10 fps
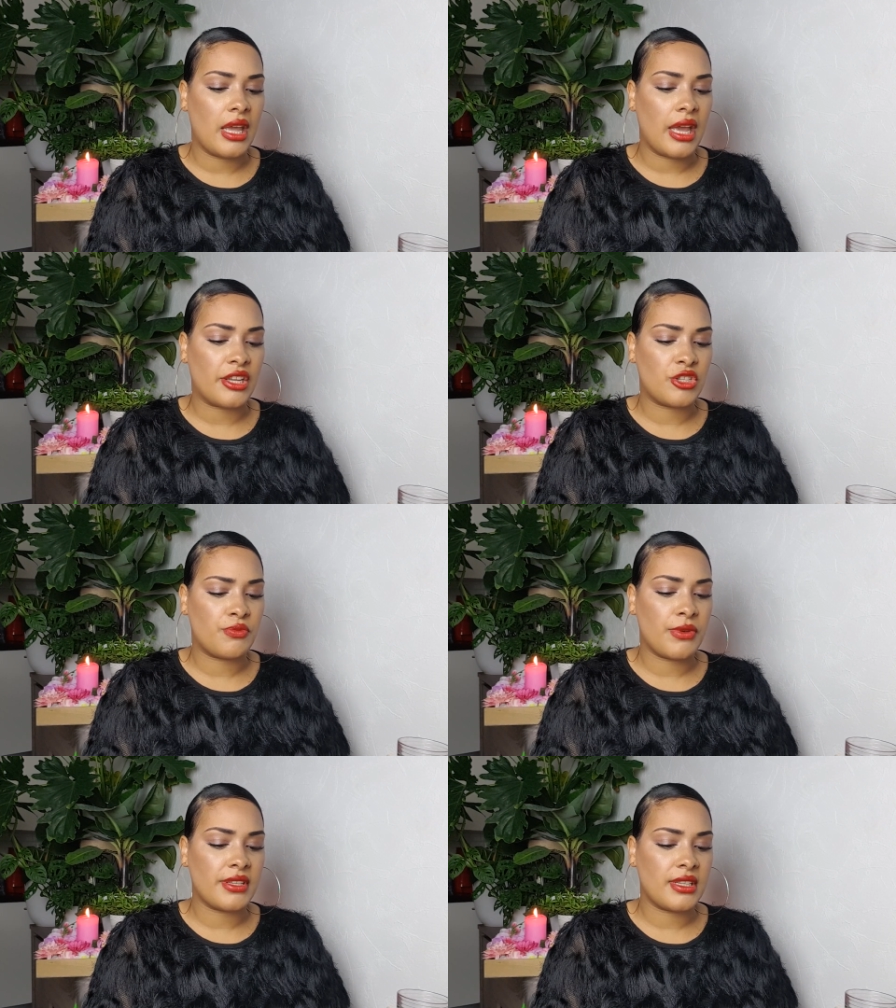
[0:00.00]

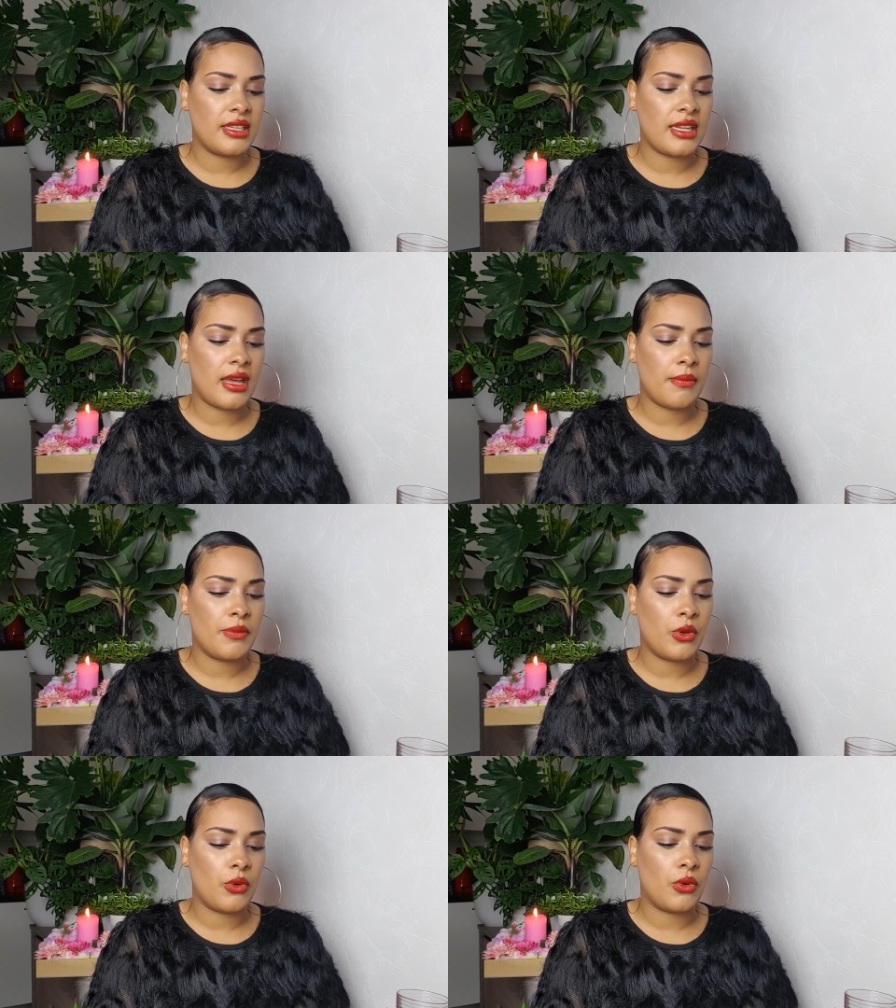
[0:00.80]
expressing
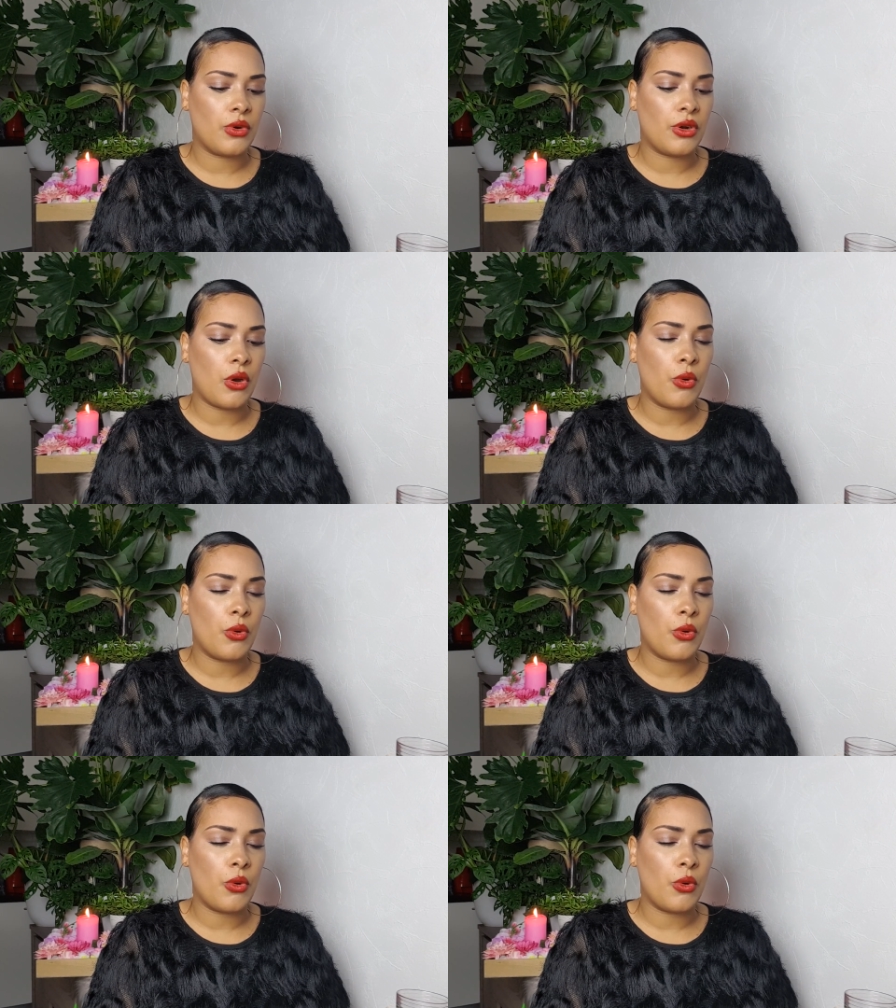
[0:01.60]
them or